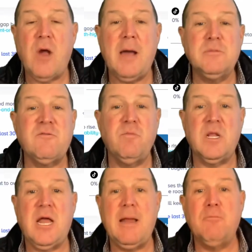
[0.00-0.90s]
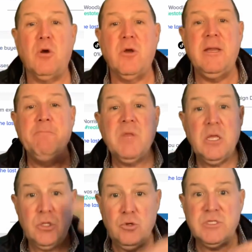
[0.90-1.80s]
grabs from the library
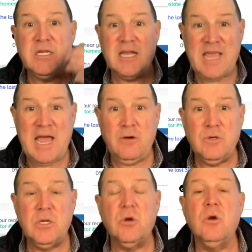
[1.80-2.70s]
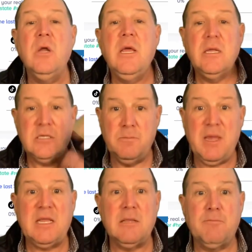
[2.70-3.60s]
using the calendar to
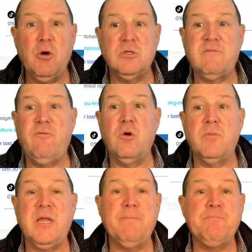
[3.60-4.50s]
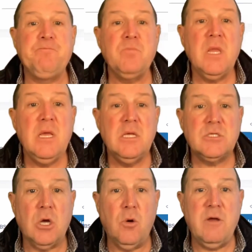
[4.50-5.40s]
make the post for me.
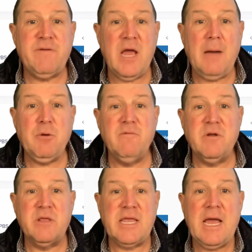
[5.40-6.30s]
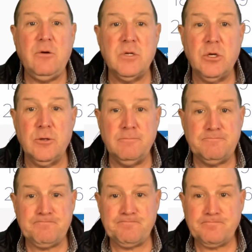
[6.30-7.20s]
So if I hop over to the calendar,
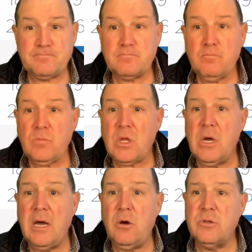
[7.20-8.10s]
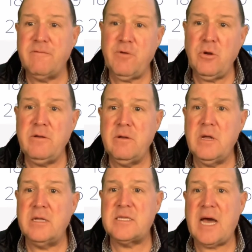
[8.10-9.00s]
on the very
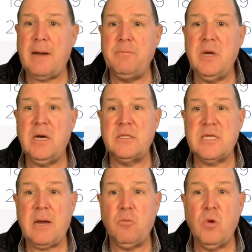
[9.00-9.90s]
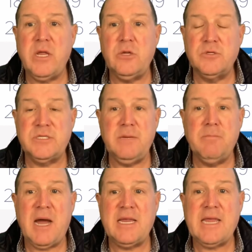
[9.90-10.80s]
top right, you'll see
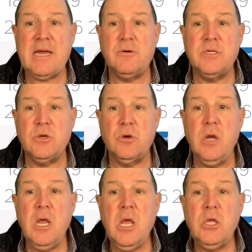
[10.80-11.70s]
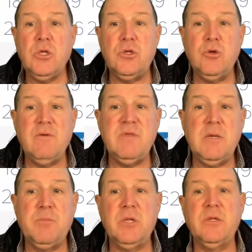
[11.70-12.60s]
My Calendar. You do have the
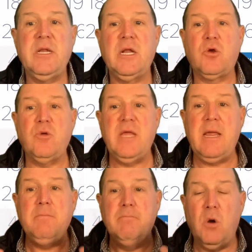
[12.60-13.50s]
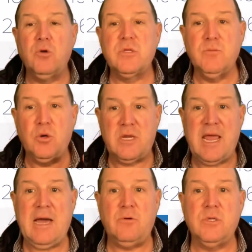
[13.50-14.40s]
ability to create multiple
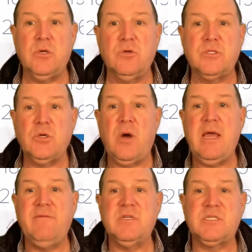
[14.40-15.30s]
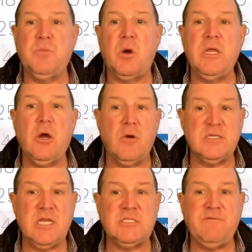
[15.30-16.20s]
calendars. So I have a Smarty
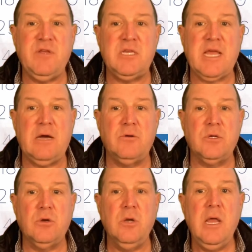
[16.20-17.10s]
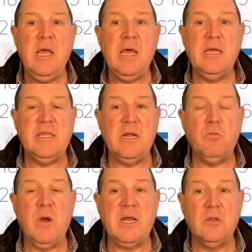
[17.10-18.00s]
RSS feed calendar and then a
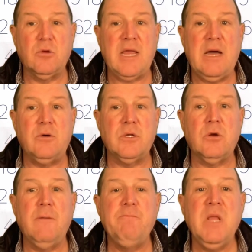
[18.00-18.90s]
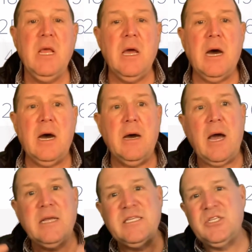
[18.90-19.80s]
regular calendar.
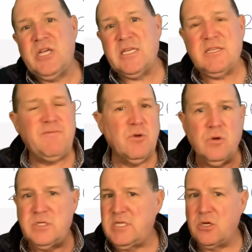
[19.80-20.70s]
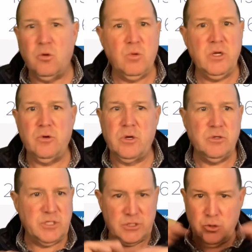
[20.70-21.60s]
I suggest if you're a single realtor
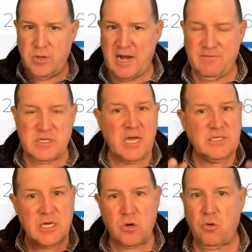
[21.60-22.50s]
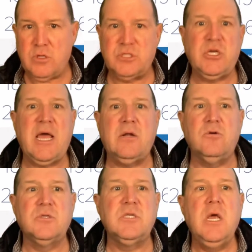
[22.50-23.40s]
just doing advertising across
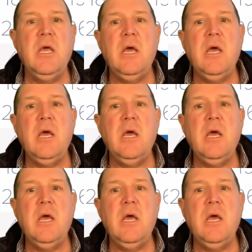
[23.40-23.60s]
channels,